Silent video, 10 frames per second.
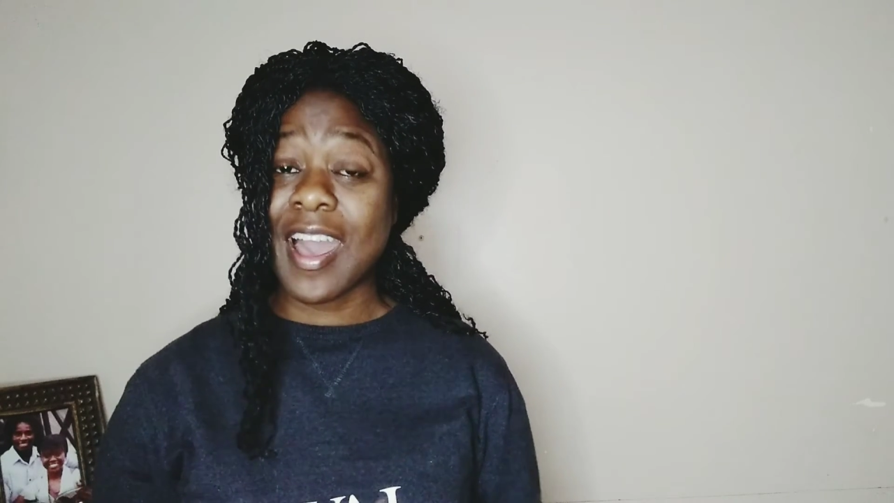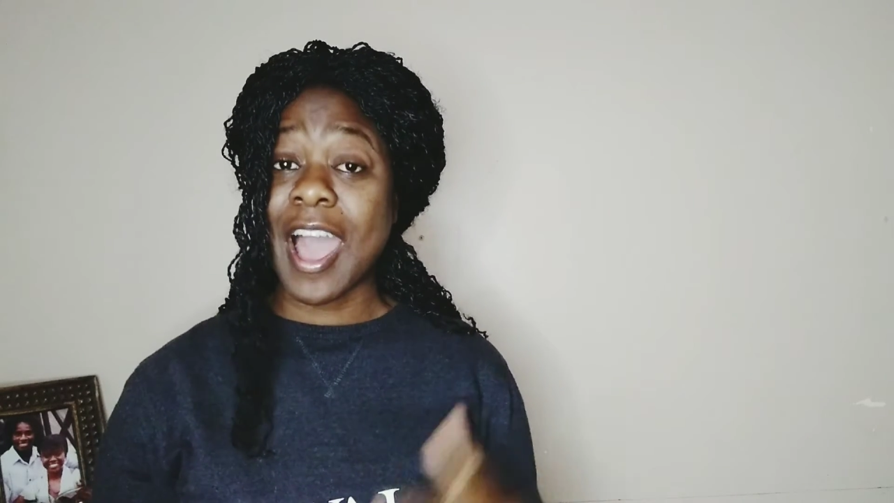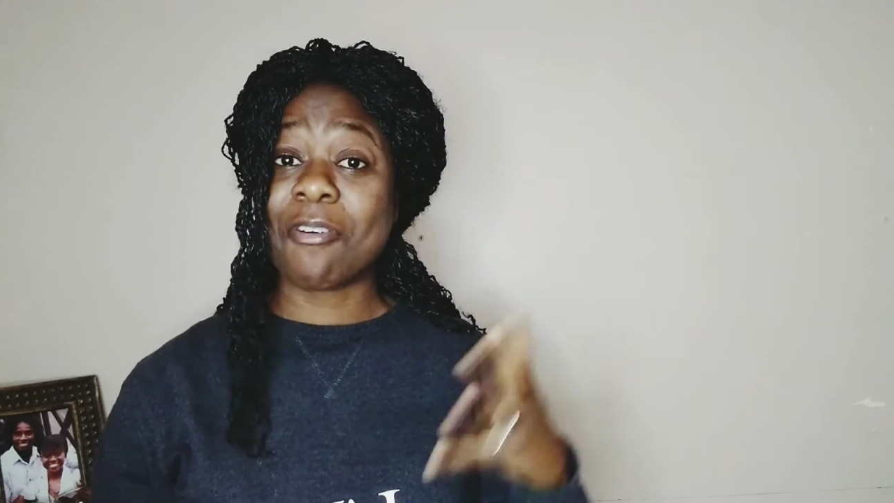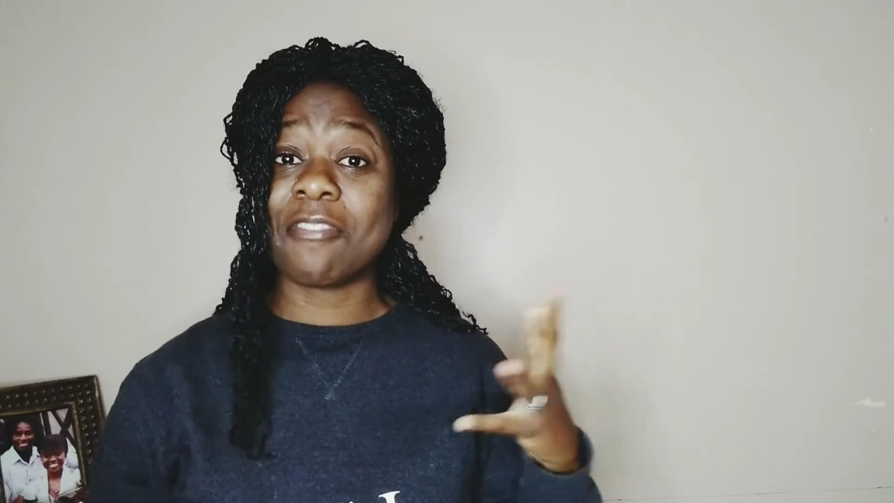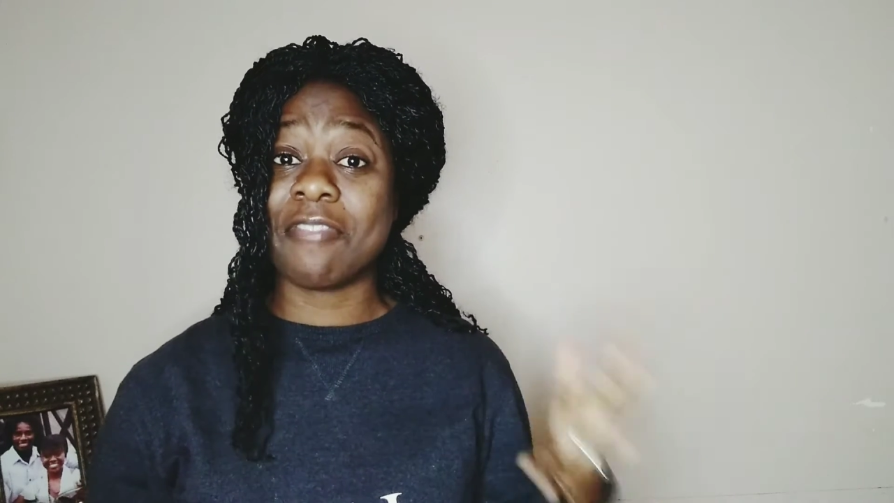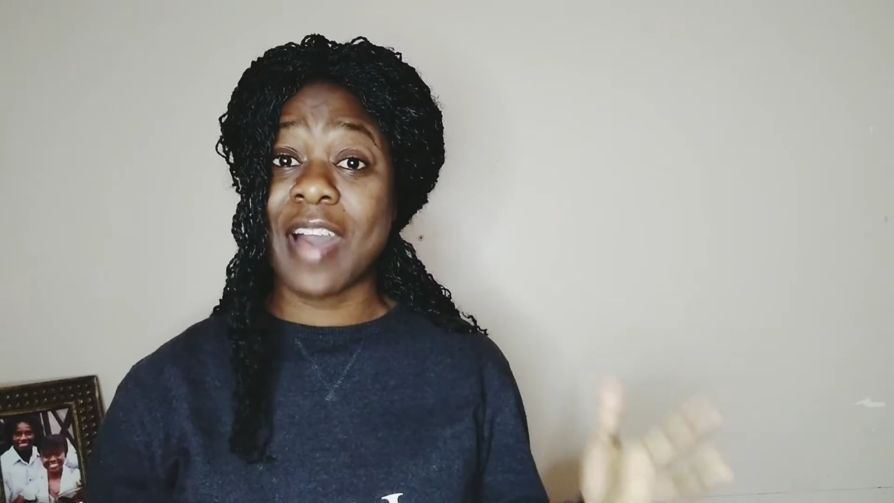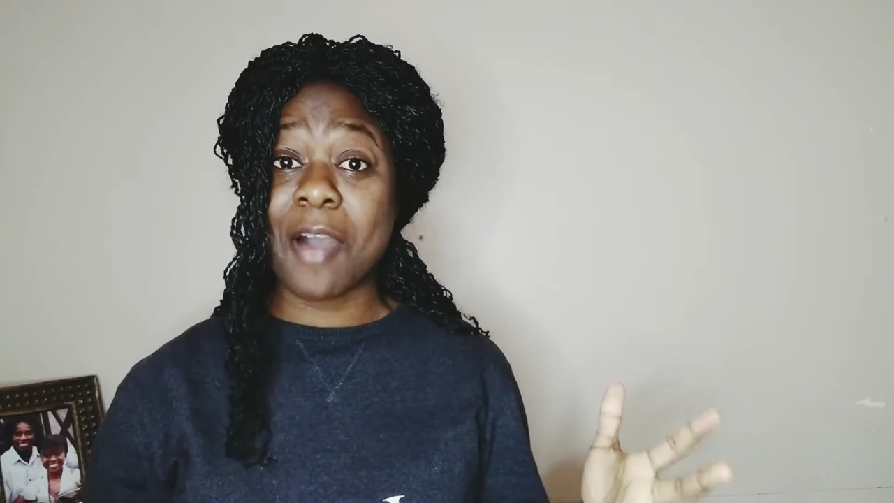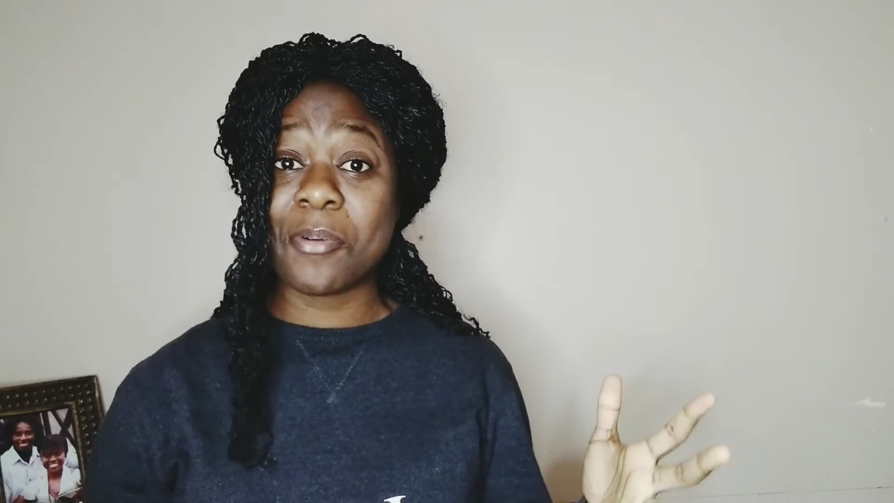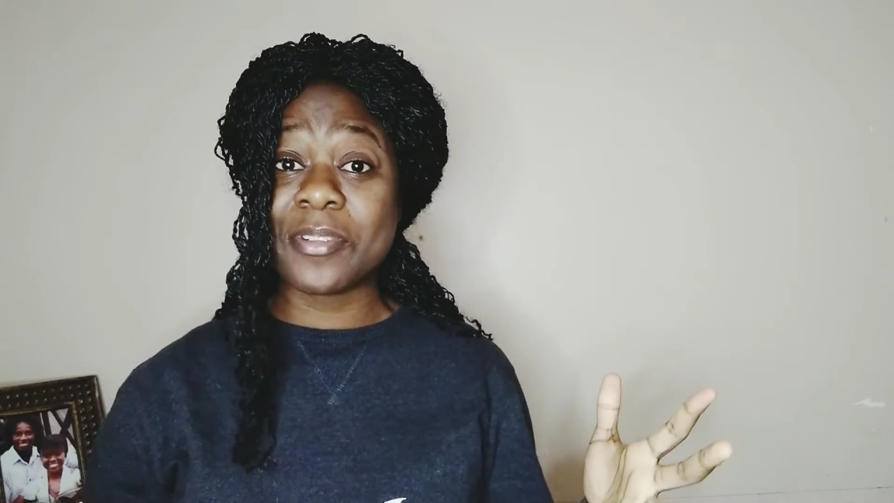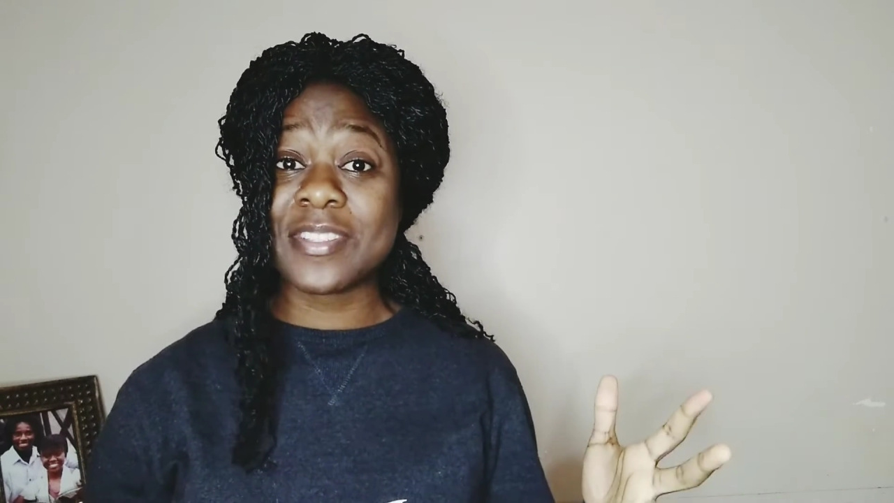our
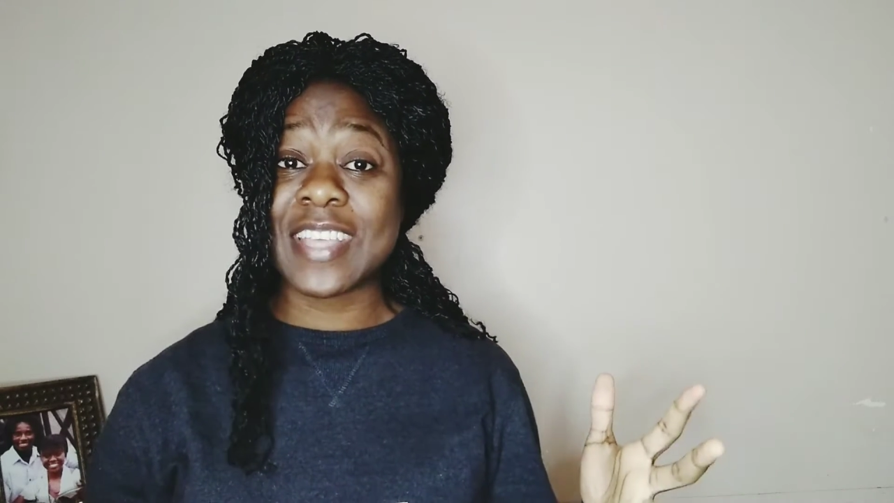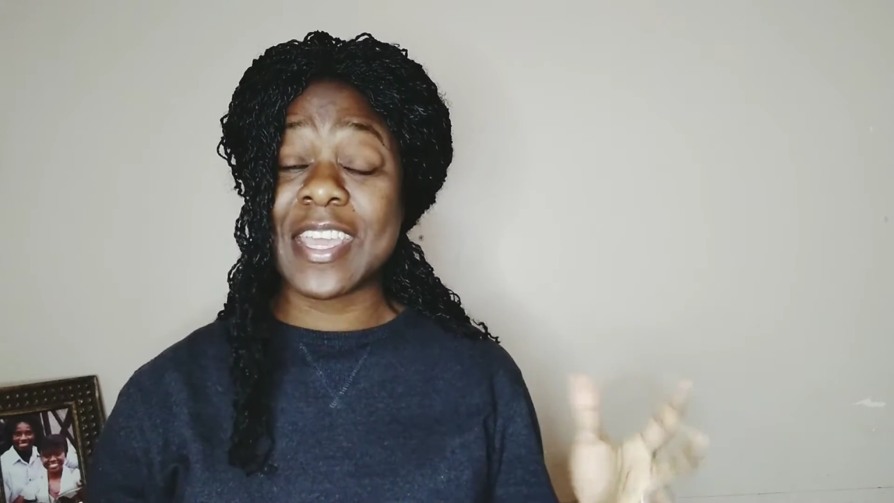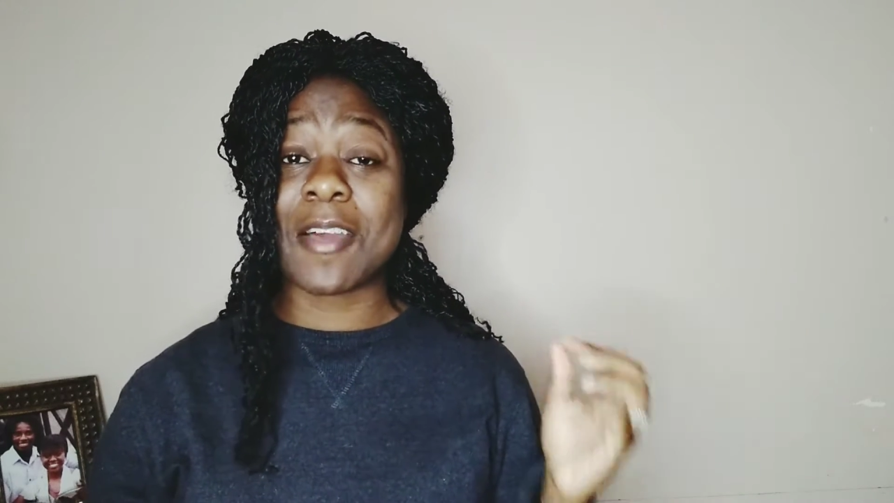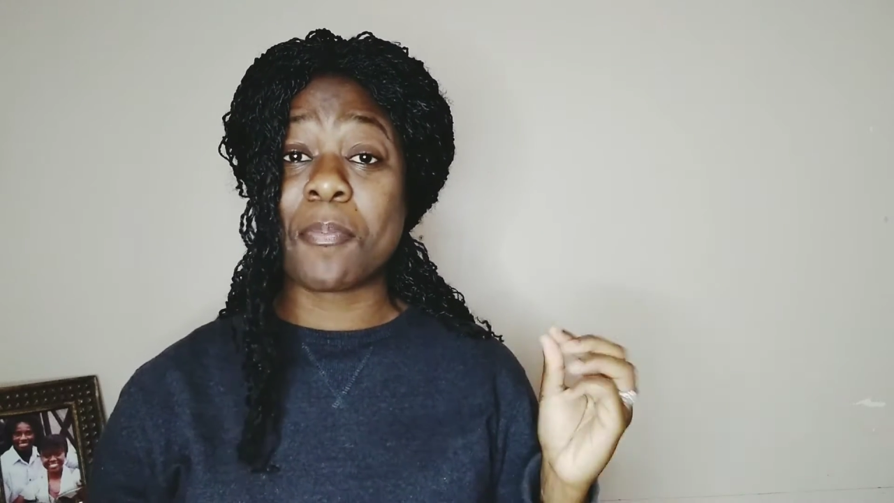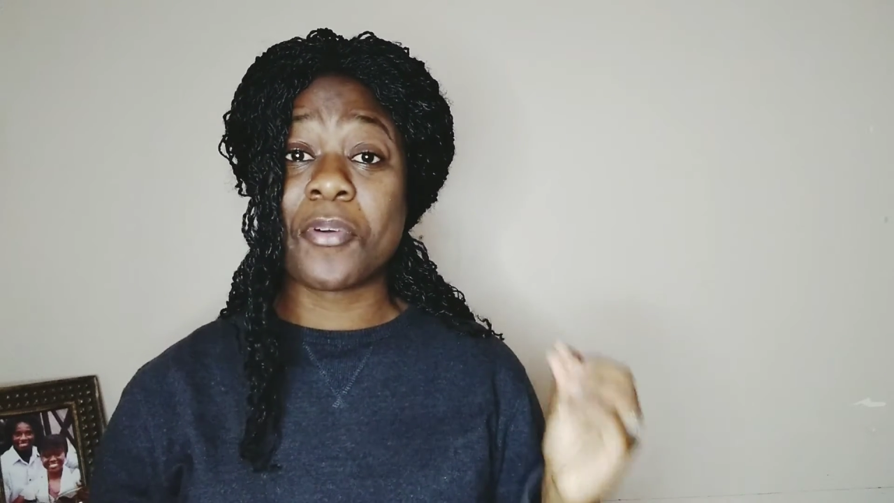vowels and our